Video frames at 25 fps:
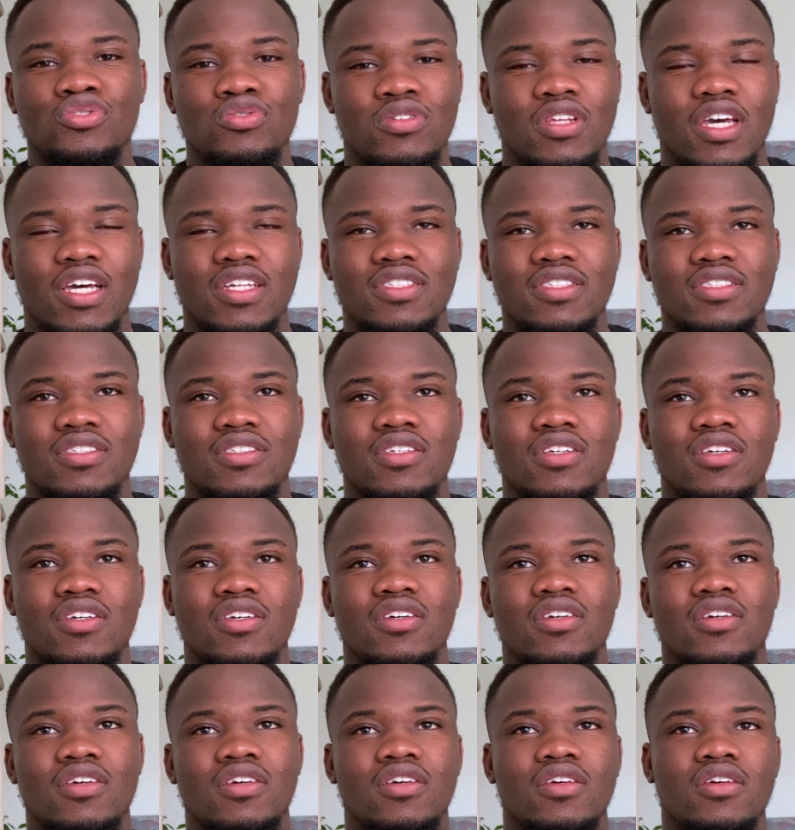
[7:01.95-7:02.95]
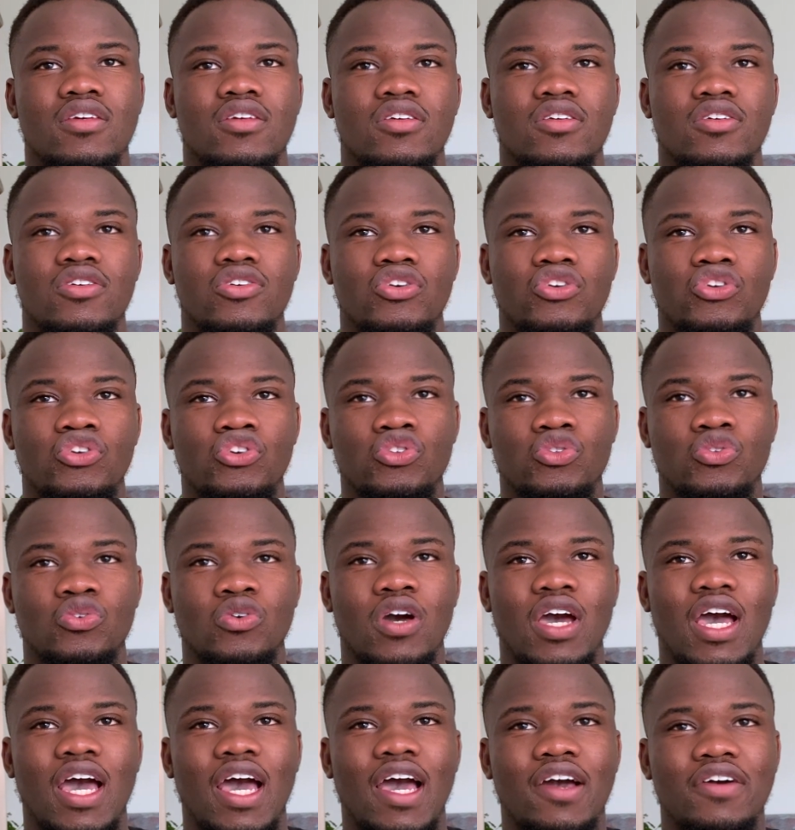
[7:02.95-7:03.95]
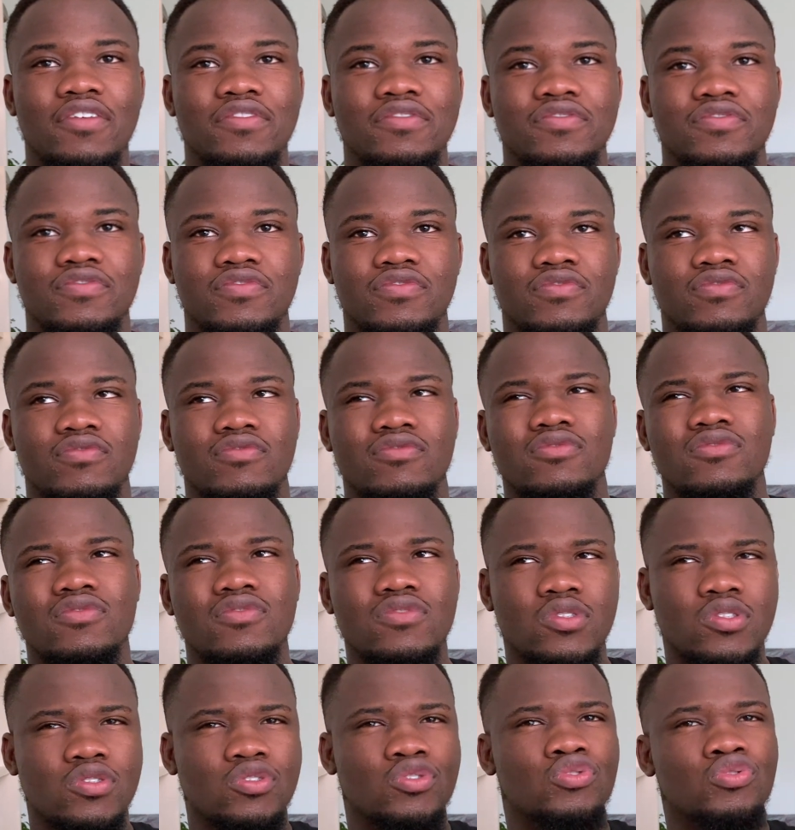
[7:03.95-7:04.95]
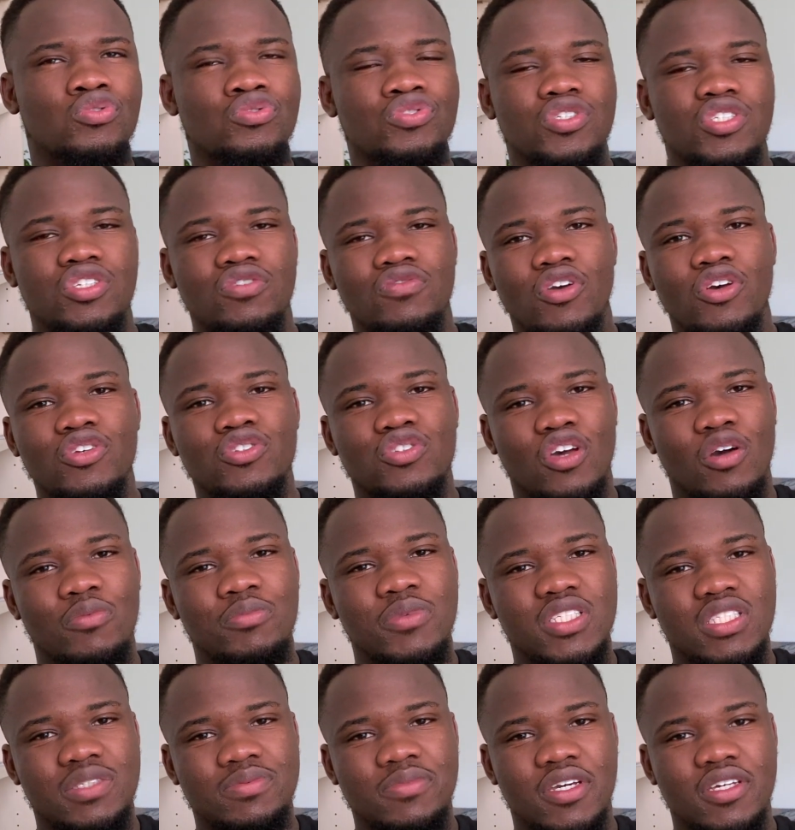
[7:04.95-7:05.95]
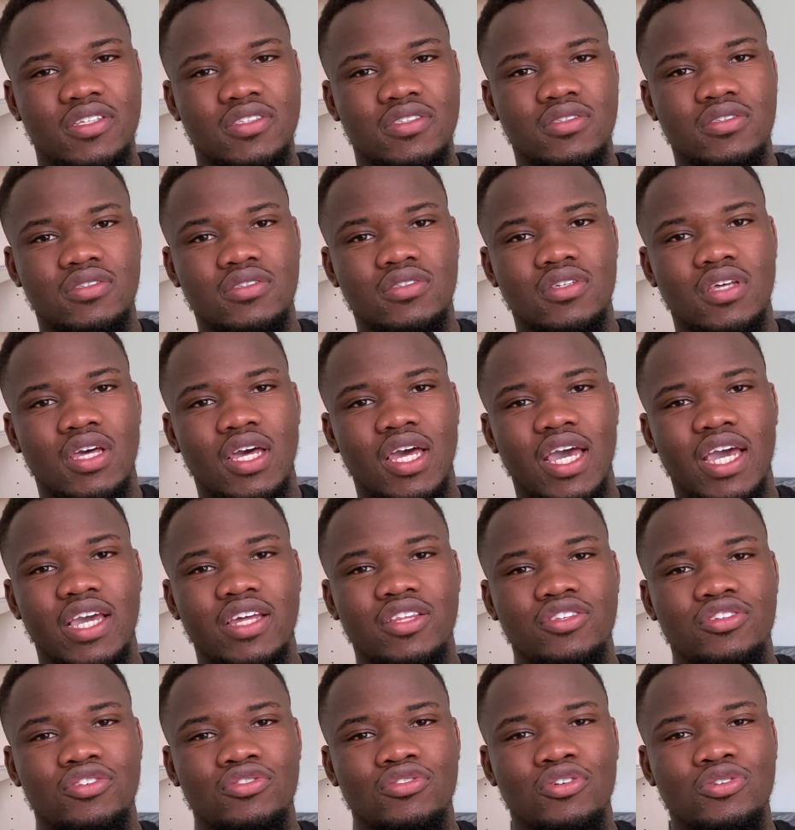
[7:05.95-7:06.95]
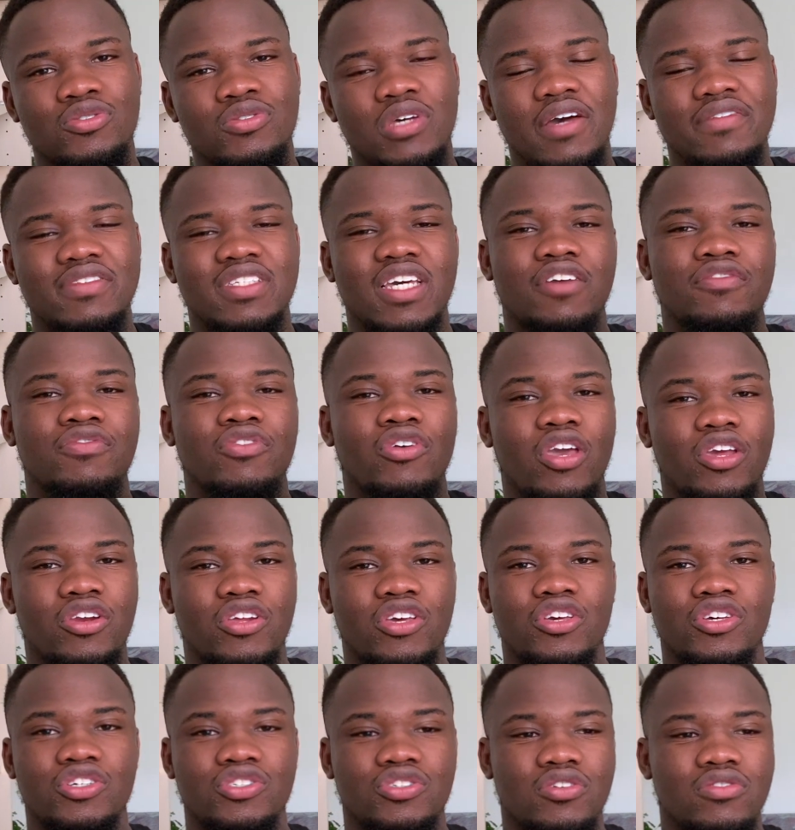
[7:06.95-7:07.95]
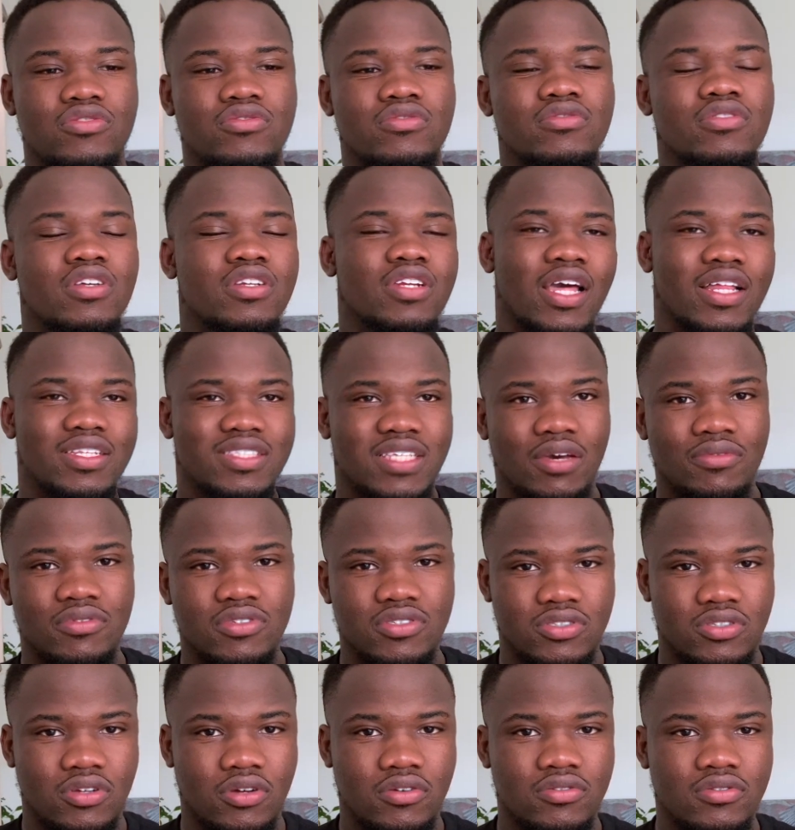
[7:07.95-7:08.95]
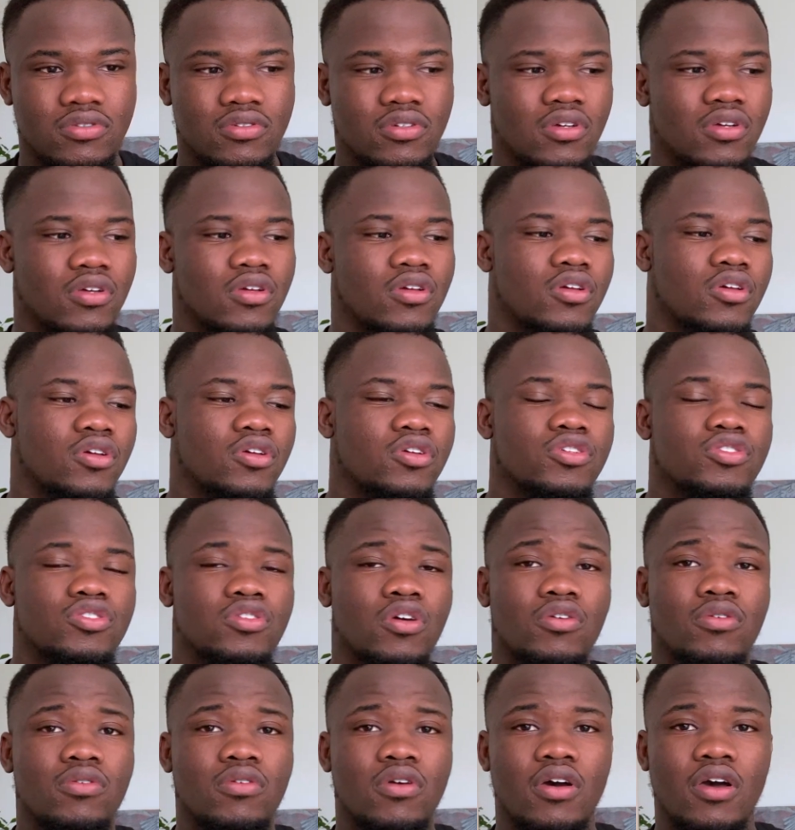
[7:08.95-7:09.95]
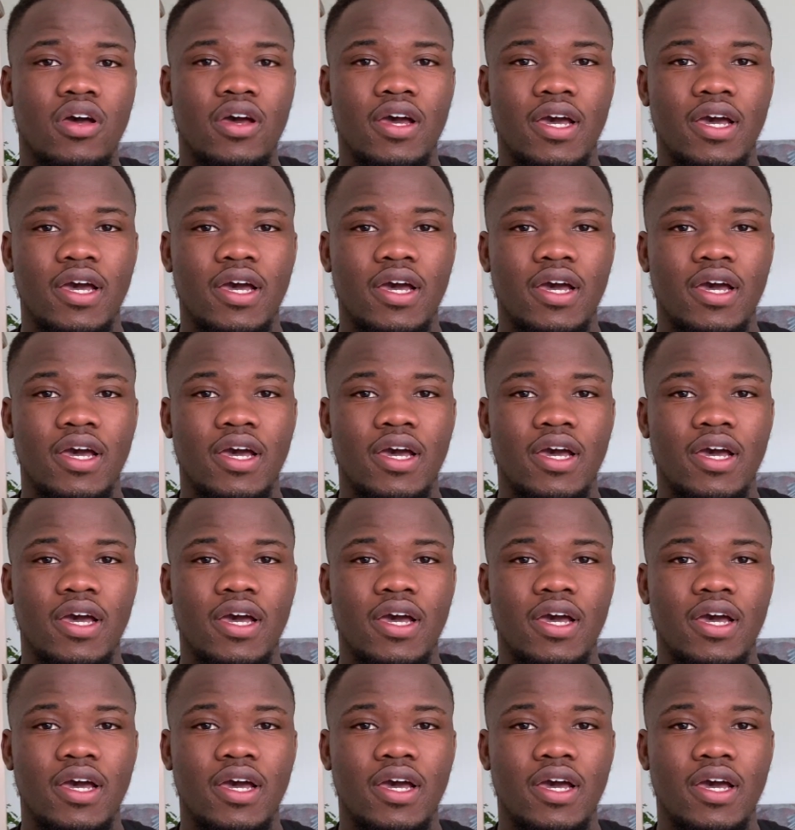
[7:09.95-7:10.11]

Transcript: that you don't have too serious commitment and you also have time for your education, and that's how it's done. So